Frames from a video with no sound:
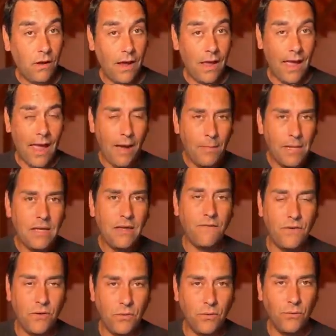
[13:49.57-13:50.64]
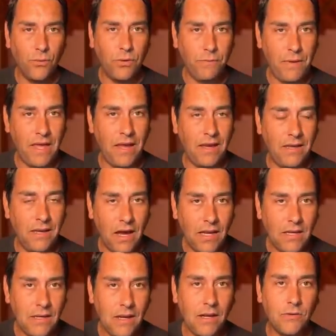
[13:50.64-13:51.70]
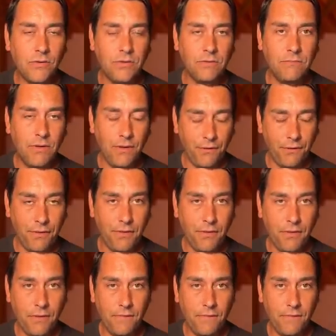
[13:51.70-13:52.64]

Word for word: How many of you would pay nine dollars a month